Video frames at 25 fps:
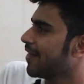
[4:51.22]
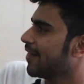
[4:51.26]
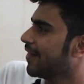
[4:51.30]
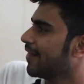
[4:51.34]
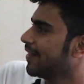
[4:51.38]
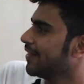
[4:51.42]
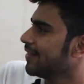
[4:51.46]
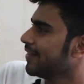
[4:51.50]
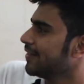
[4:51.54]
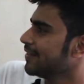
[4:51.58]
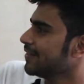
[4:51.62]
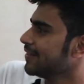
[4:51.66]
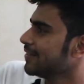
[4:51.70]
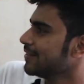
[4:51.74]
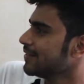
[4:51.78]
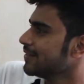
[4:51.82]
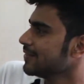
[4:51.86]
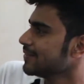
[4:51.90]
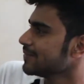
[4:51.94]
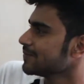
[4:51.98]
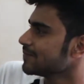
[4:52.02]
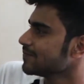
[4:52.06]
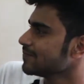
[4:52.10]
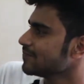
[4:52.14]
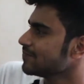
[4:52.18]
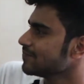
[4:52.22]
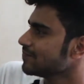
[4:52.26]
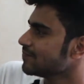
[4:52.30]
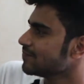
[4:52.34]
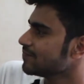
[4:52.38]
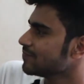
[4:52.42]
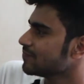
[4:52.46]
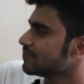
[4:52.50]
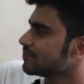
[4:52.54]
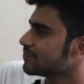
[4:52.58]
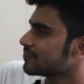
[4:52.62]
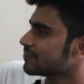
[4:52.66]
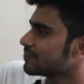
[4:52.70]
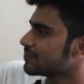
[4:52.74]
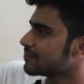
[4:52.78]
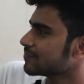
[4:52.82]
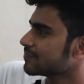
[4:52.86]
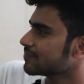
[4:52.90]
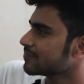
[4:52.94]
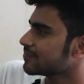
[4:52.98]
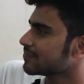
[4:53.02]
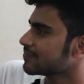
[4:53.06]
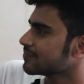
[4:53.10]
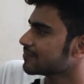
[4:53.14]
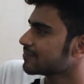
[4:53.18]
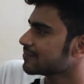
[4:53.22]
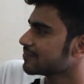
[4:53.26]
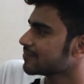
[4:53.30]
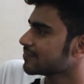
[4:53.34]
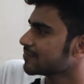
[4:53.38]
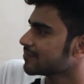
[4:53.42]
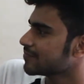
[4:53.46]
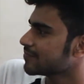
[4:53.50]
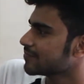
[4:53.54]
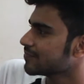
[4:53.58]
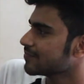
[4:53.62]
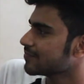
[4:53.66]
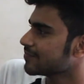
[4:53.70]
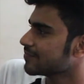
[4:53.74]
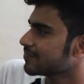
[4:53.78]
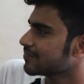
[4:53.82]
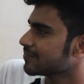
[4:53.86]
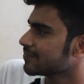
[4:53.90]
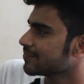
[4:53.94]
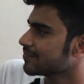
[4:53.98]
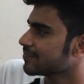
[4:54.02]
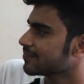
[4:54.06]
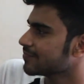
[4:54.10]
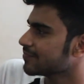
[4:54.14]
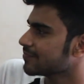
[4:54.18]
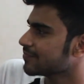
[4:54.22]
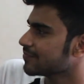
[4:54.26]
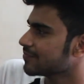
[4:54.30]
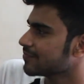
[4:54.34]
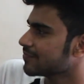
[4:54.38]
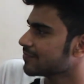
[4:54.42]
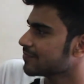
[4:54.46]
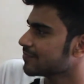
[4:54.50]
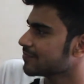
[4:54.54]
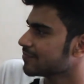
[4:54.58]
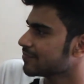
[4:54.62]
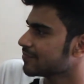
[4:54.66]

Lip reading: [no speech]